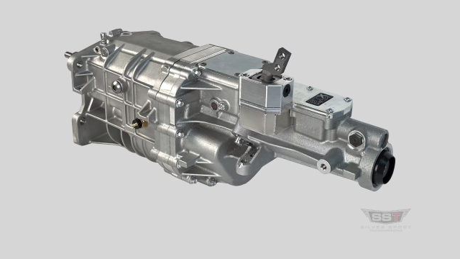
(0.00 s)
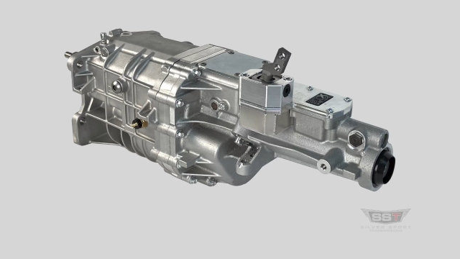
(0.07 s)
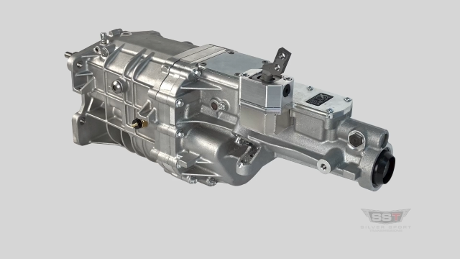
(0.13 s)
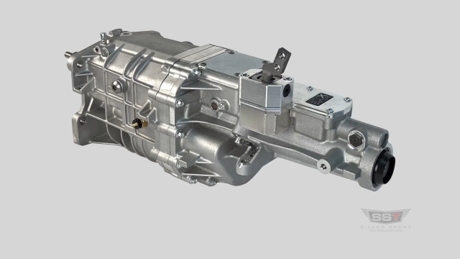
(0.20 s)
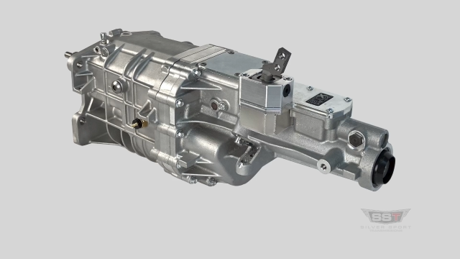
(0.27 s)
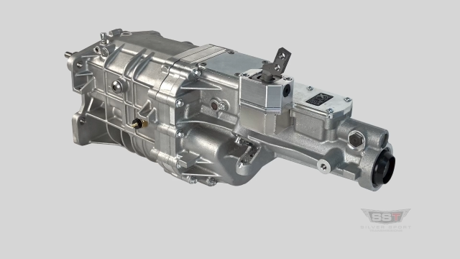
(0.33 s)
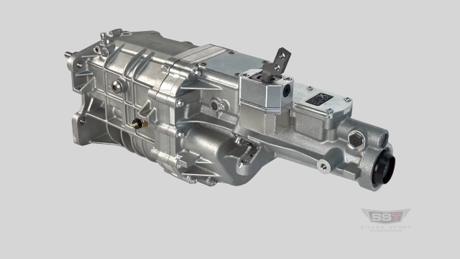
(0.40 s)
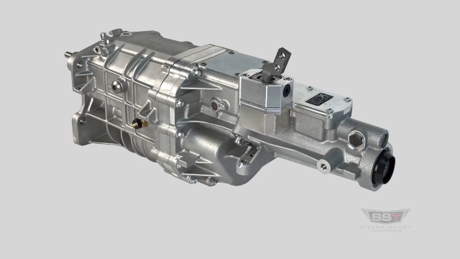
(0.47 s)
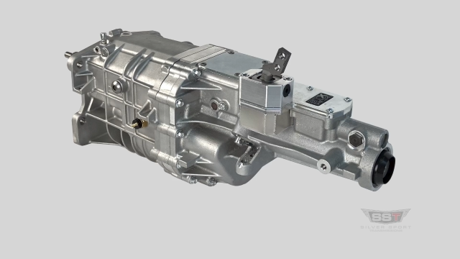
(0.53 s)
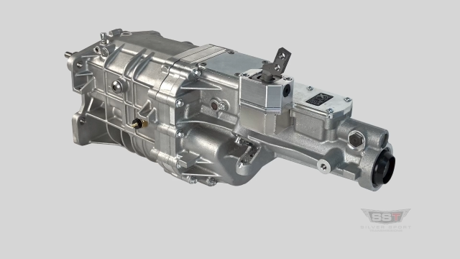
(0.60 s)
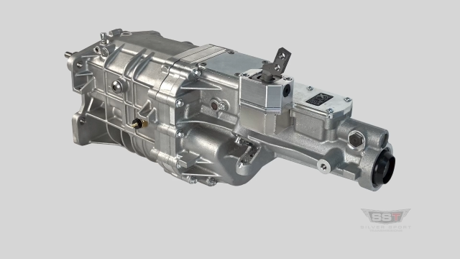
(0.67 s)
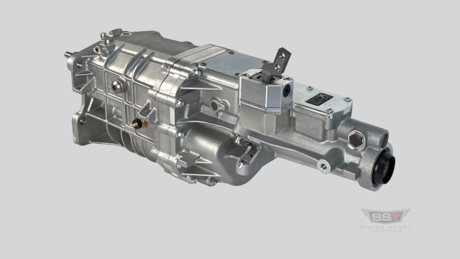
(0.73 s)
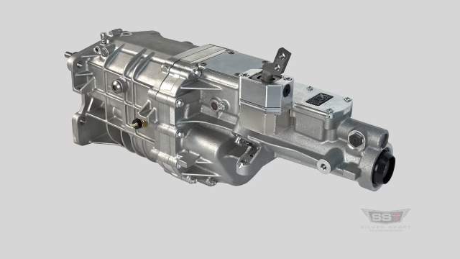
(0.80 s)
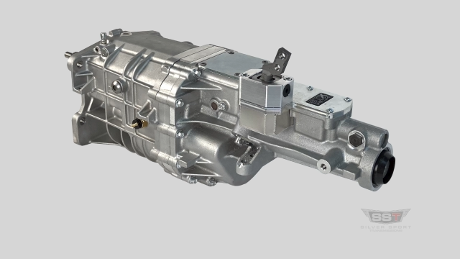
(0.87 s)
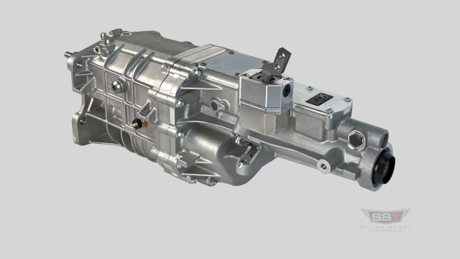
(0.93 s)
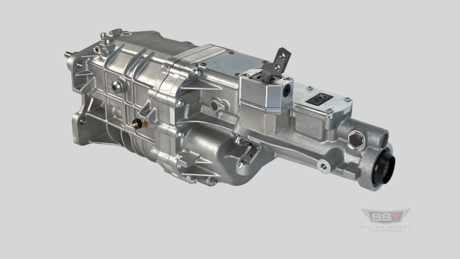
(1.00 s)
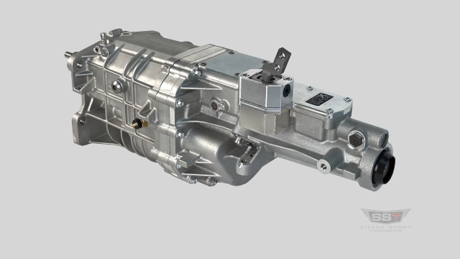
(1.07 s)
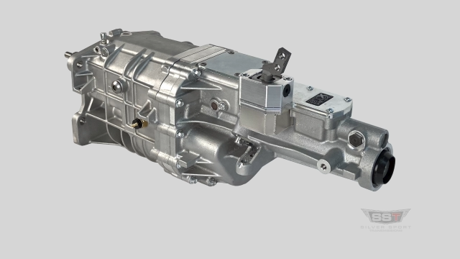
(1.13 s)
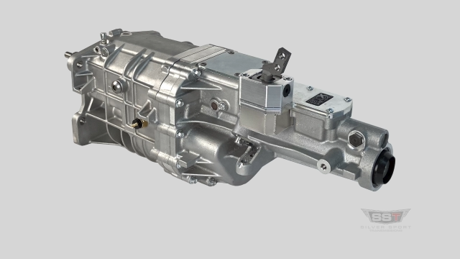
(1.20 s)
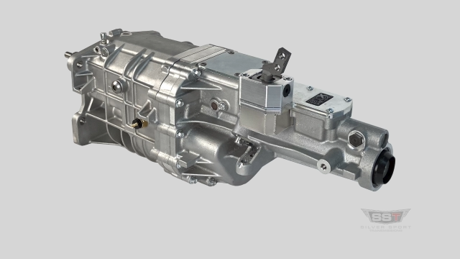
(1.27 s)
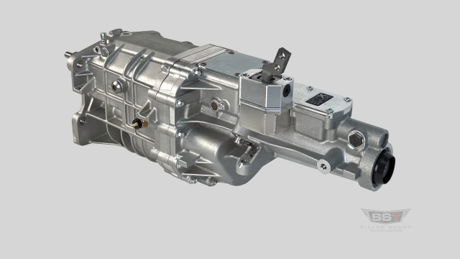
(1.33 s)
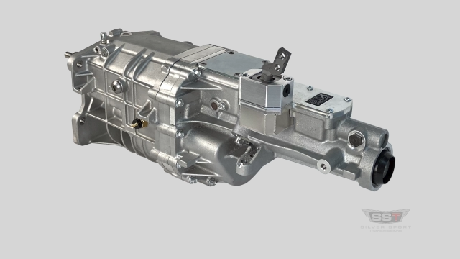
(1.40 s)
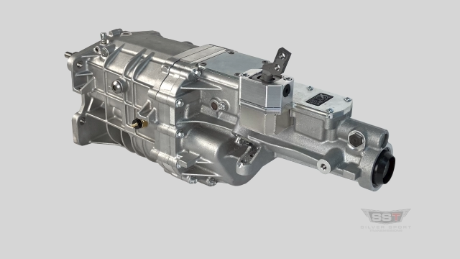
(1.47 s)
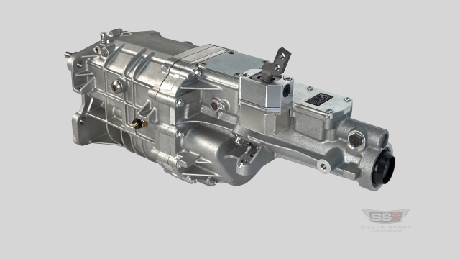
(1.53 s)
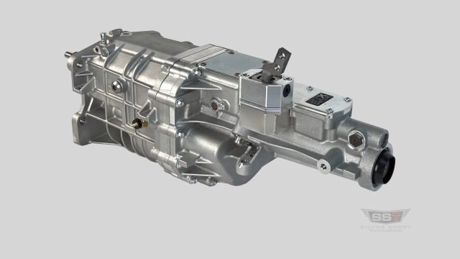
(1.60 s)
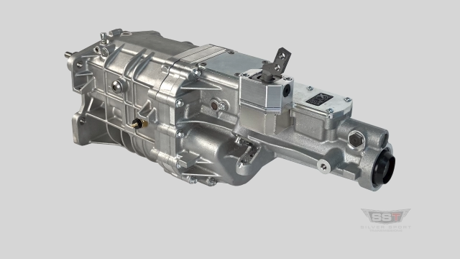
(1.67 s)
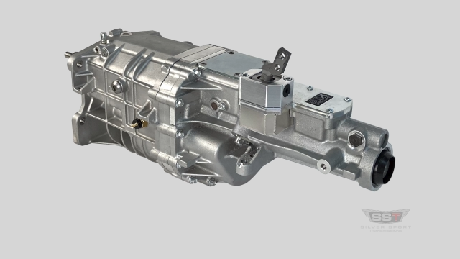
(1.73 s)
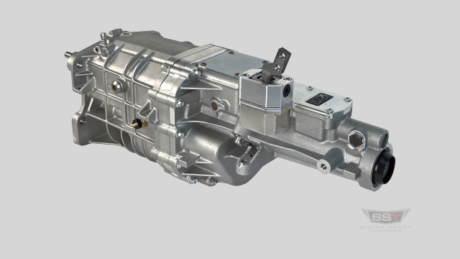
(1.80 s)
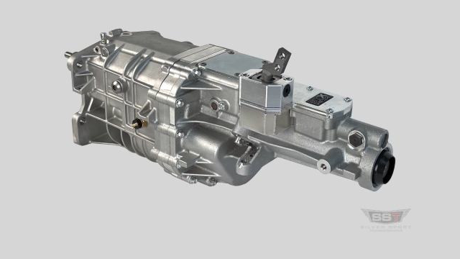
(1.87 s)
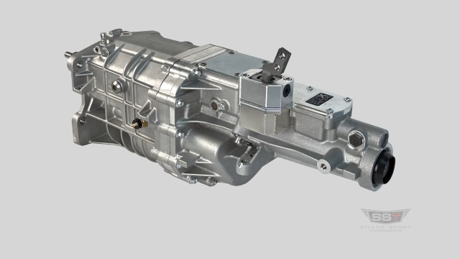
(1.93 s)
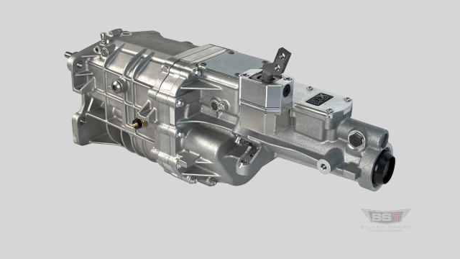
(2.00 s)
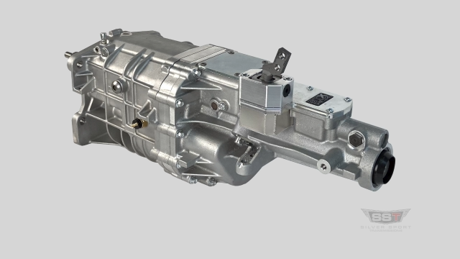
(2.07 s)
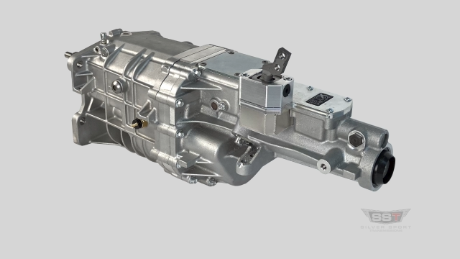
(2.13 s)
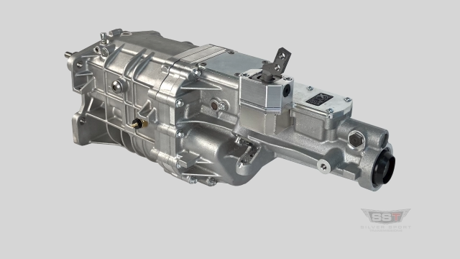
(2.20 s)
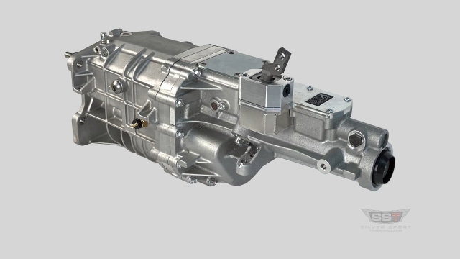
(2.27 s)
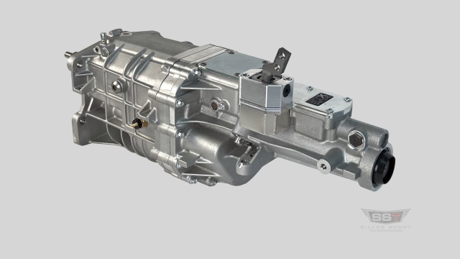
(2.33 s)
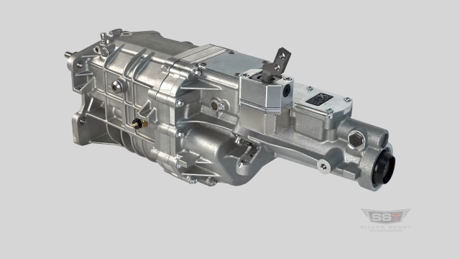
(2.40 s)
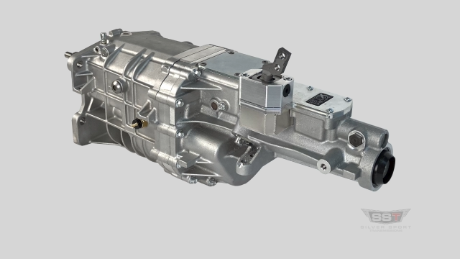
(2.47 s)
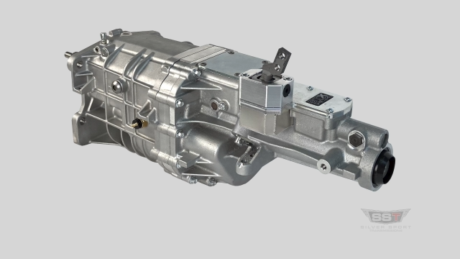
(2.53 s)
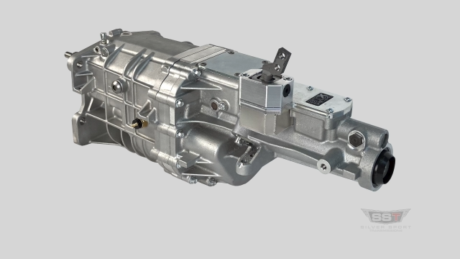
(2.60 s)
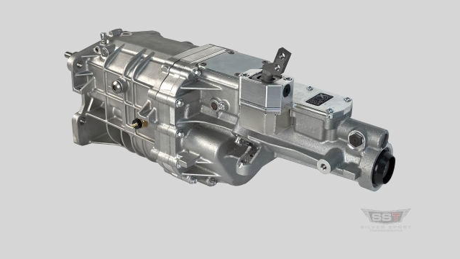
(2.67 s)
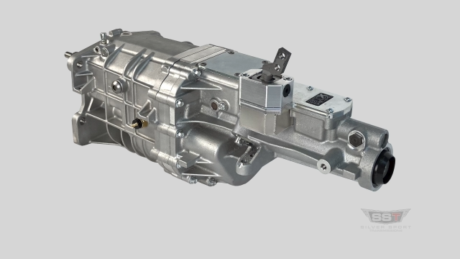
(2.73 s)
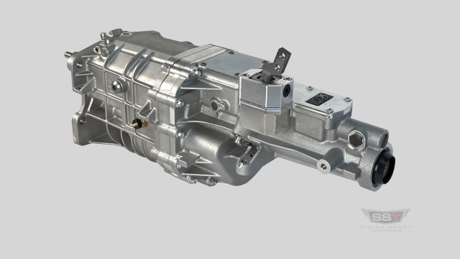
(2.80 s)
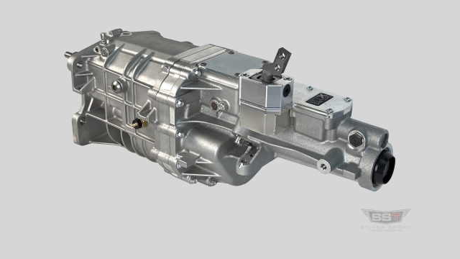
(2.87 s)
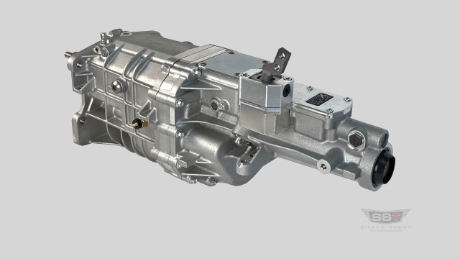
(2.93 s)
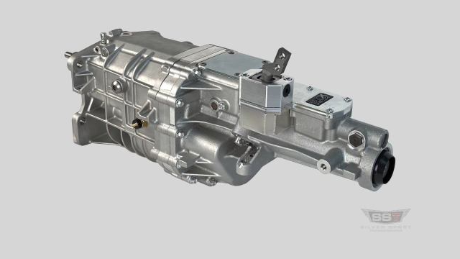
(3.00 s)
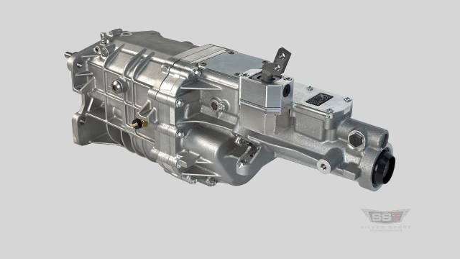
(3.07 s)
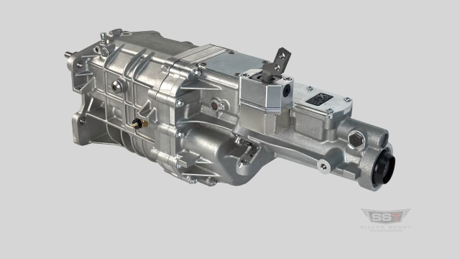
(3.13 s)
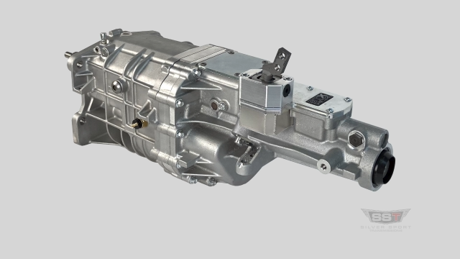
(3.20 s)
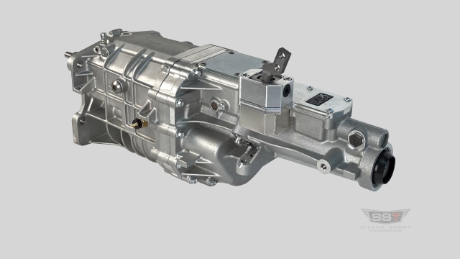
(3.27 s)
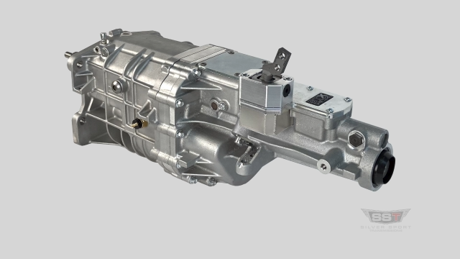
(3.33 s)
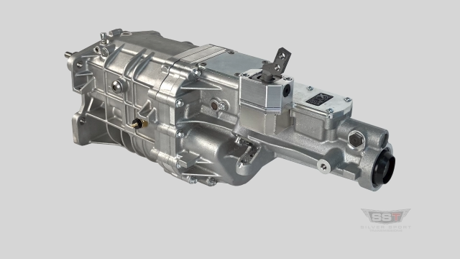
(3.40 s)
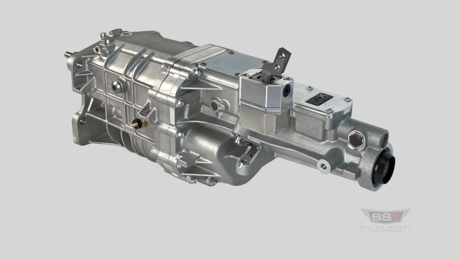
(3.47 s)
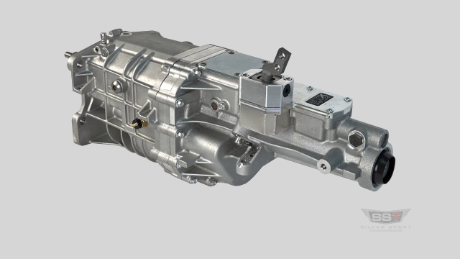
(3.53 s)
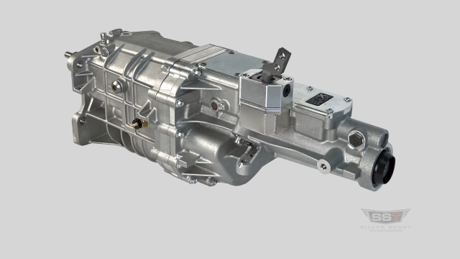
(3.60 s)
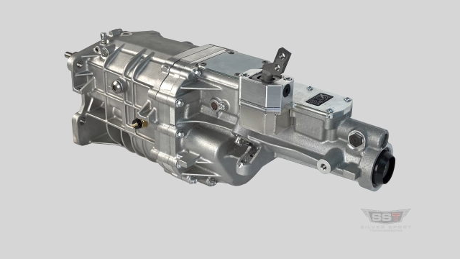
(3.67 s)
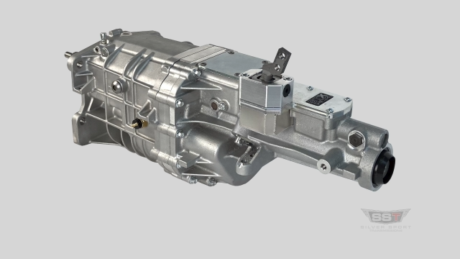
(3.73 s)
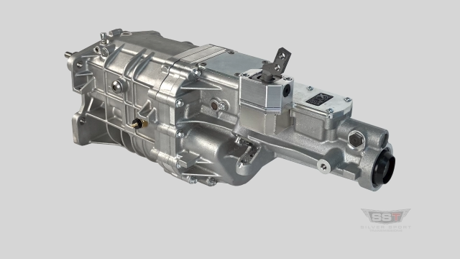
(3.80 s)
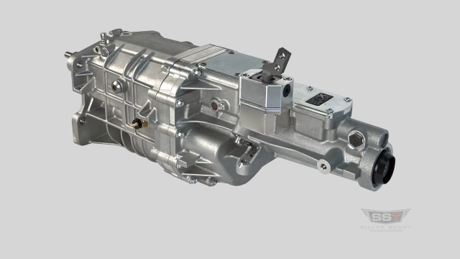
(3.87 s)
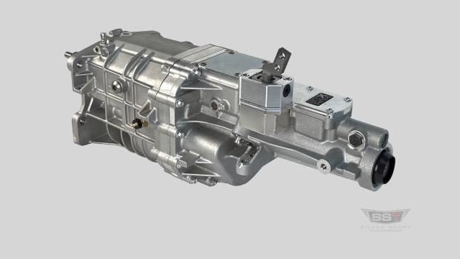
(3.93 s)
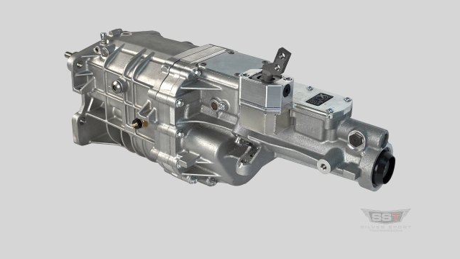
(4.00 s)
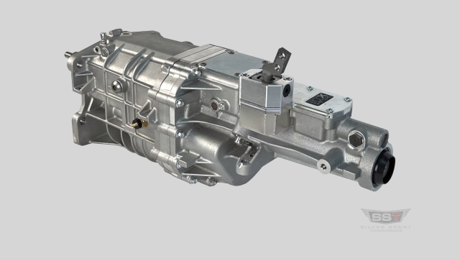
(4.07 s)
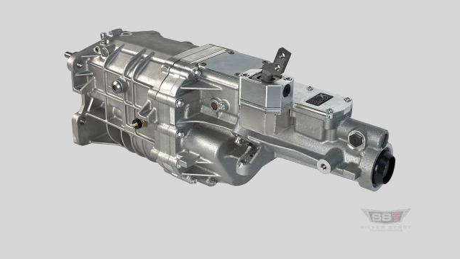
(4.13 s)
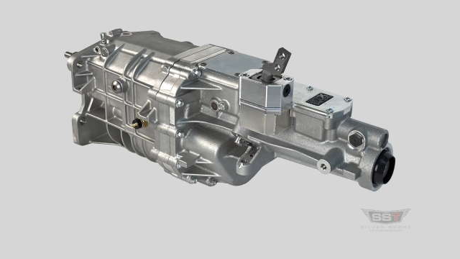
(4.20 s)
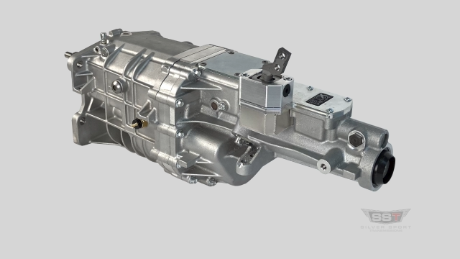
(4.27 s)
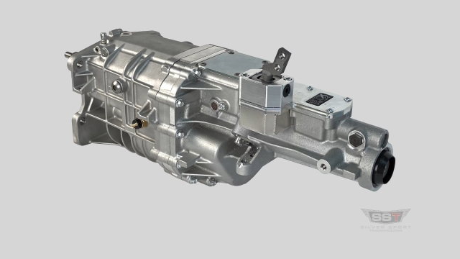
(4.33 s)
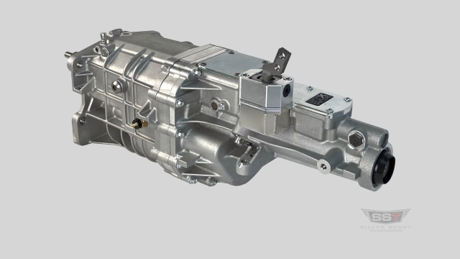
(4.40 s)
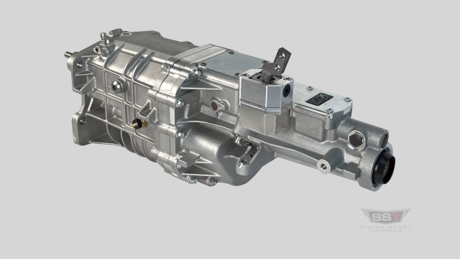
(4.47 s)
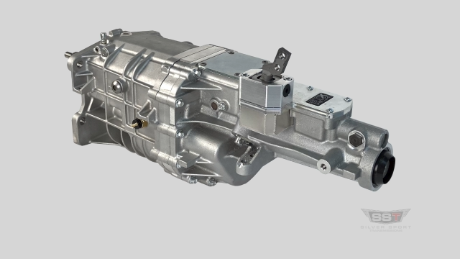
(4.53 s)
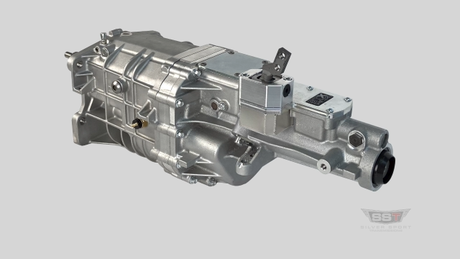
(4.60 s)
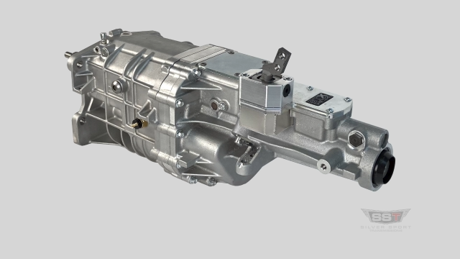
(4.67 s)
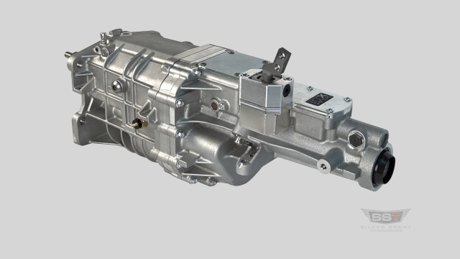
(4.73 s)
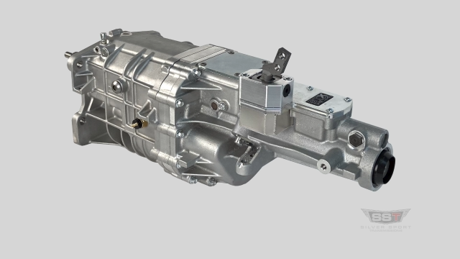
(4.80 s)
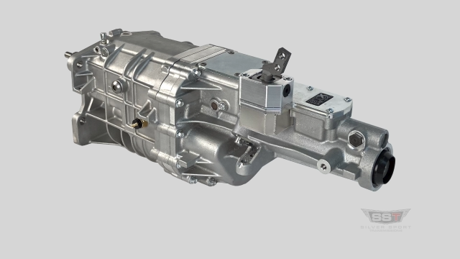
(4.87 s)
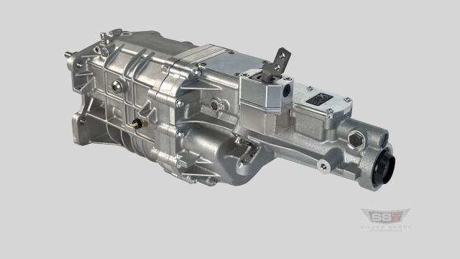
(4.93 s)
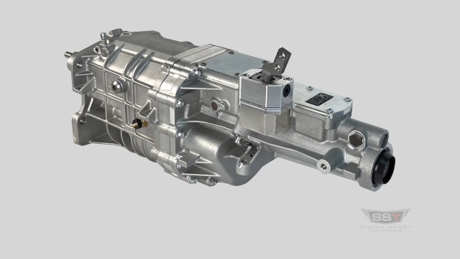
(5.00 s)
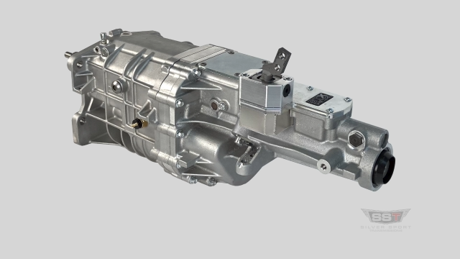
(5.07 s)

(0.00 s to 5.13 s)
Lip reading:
[unreadable: no face in view]